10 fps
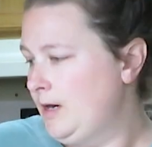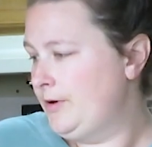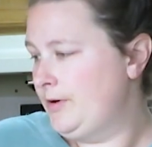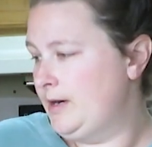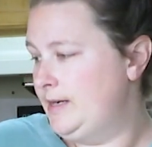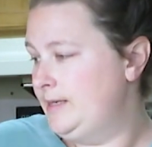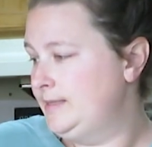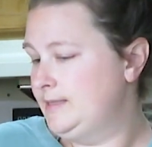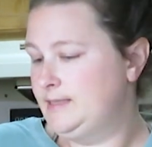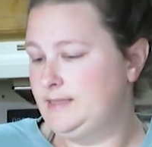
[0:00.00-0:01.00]
All right,
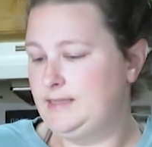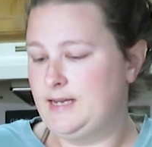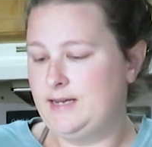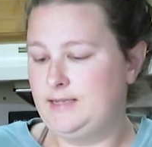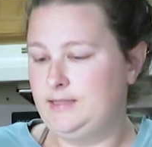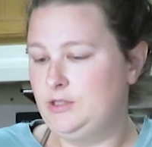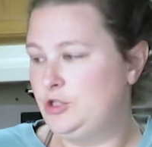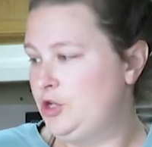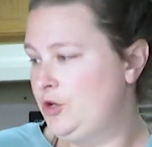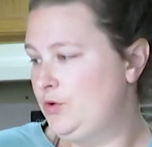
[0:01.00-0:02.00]
it says
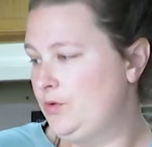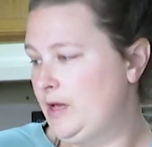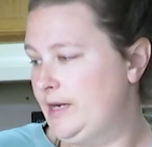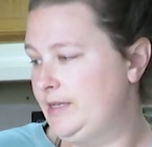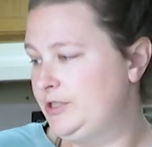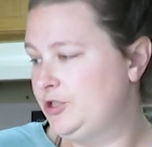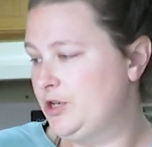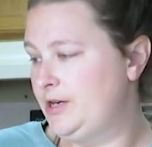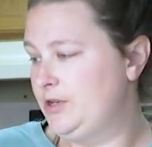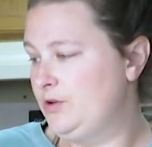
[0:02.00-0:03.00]
to line a
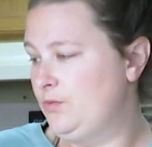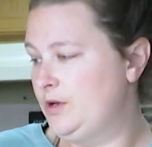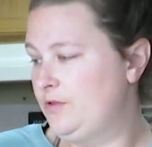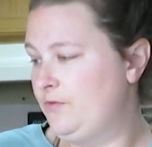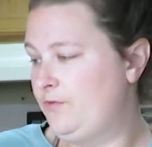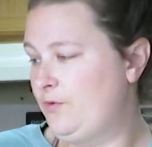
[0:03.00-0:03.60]
strainer with